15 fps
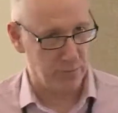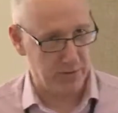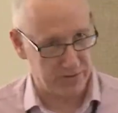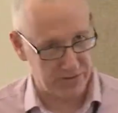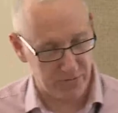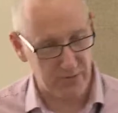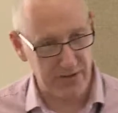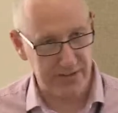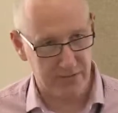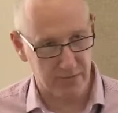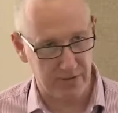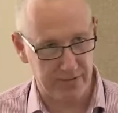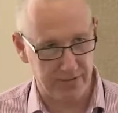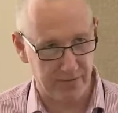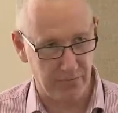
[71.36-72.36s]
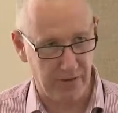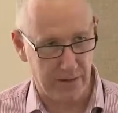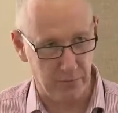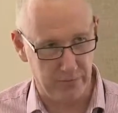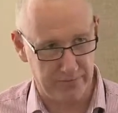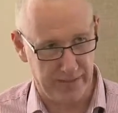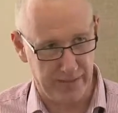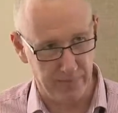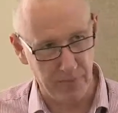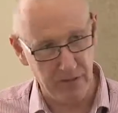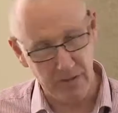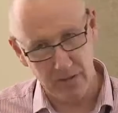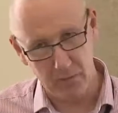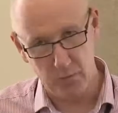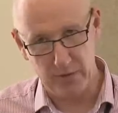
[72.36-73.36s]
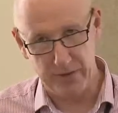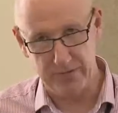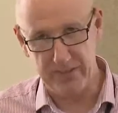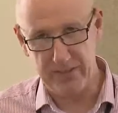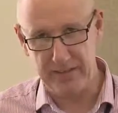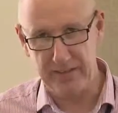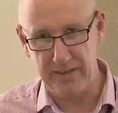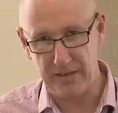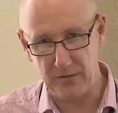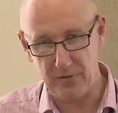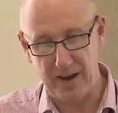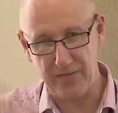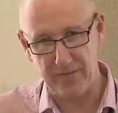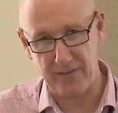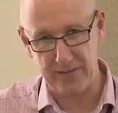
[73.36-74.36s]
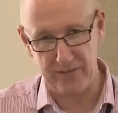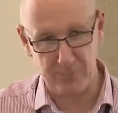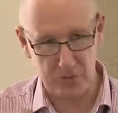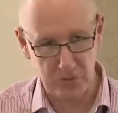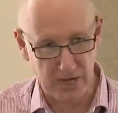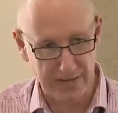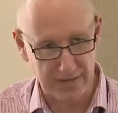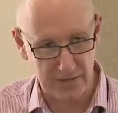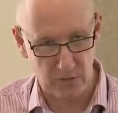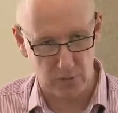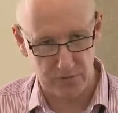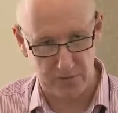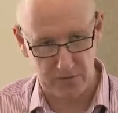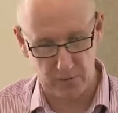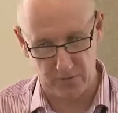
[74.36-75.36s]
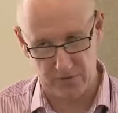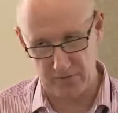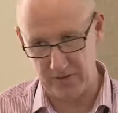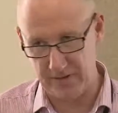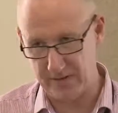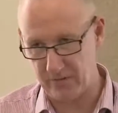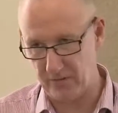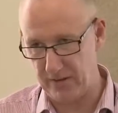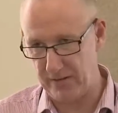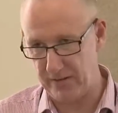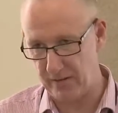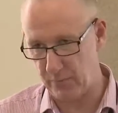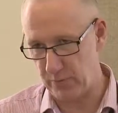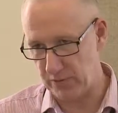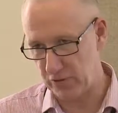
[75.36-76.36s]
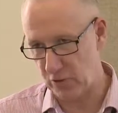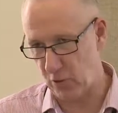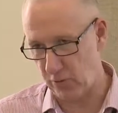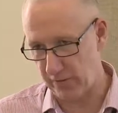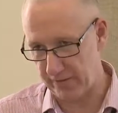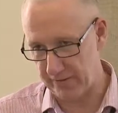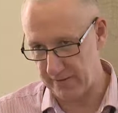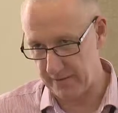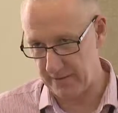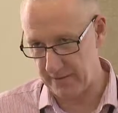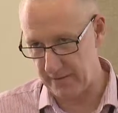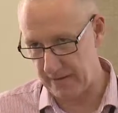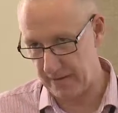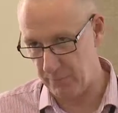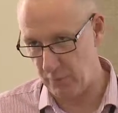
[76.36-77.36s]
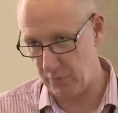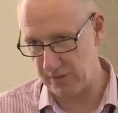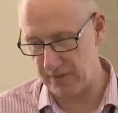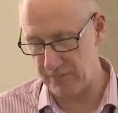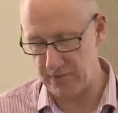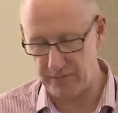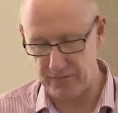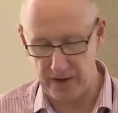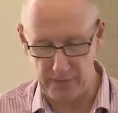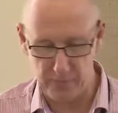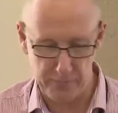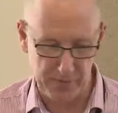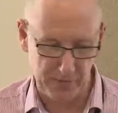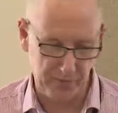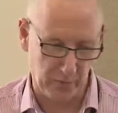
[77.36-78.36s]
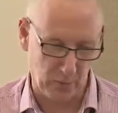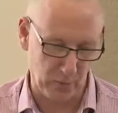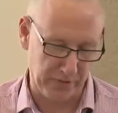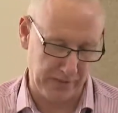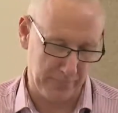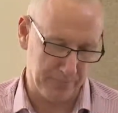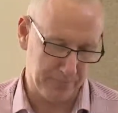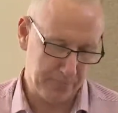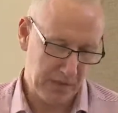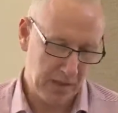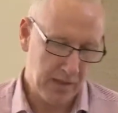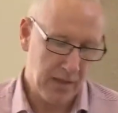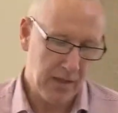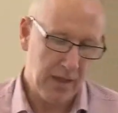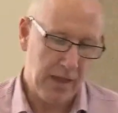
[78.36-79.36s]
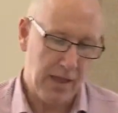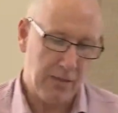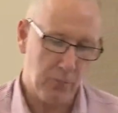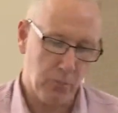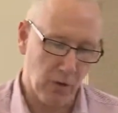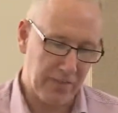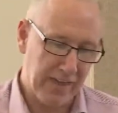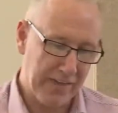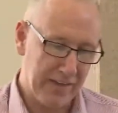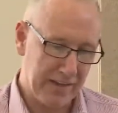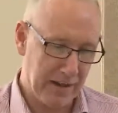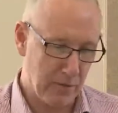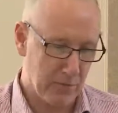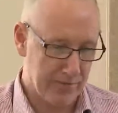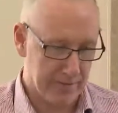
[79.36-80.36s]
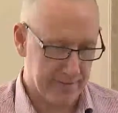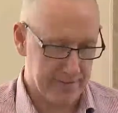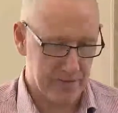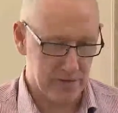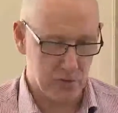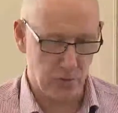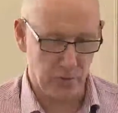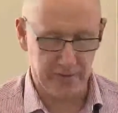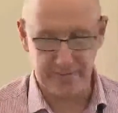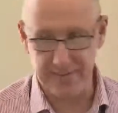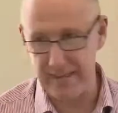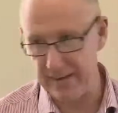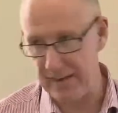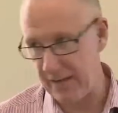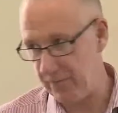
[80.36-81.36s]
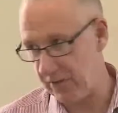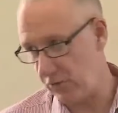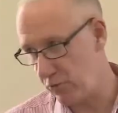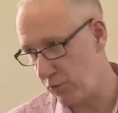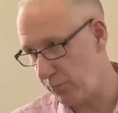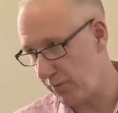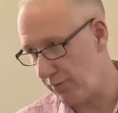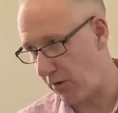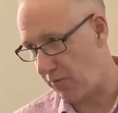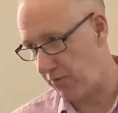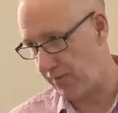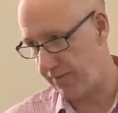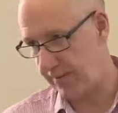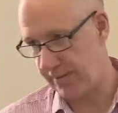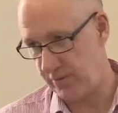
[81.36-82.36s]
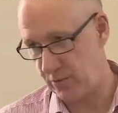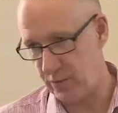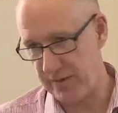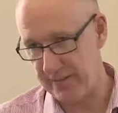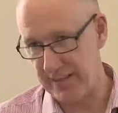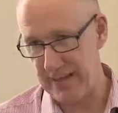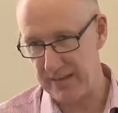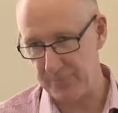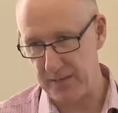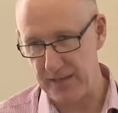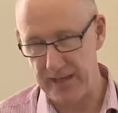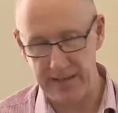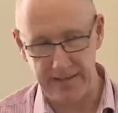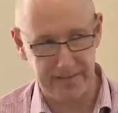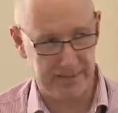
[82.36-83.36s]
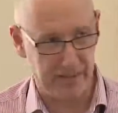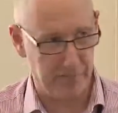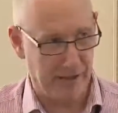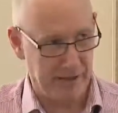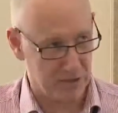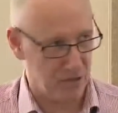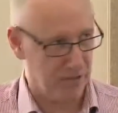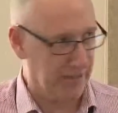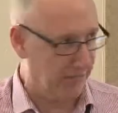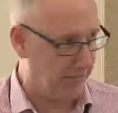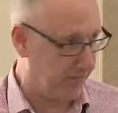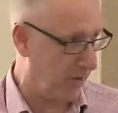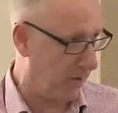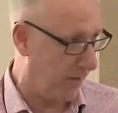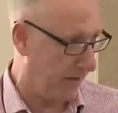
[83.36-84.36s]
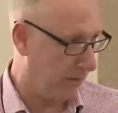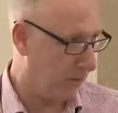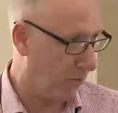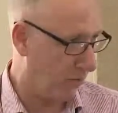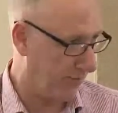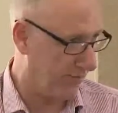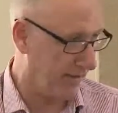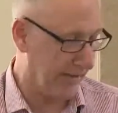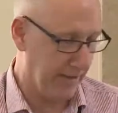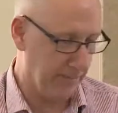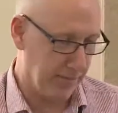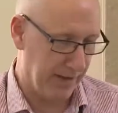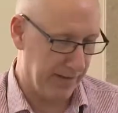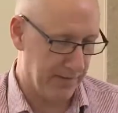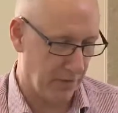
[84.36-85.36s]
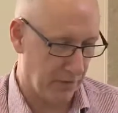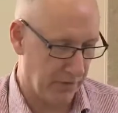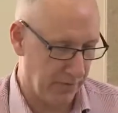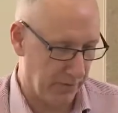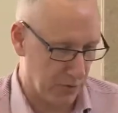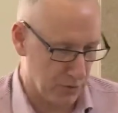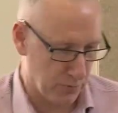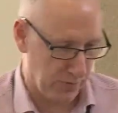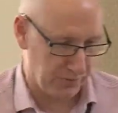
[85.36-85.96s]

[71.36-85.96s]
with three screens around them with the graphics projected onto those three screens, which causes an immersive environment for them. What that allows us to do is then have a group of officers who are sat behind them actually viewing what's taking place on the virtual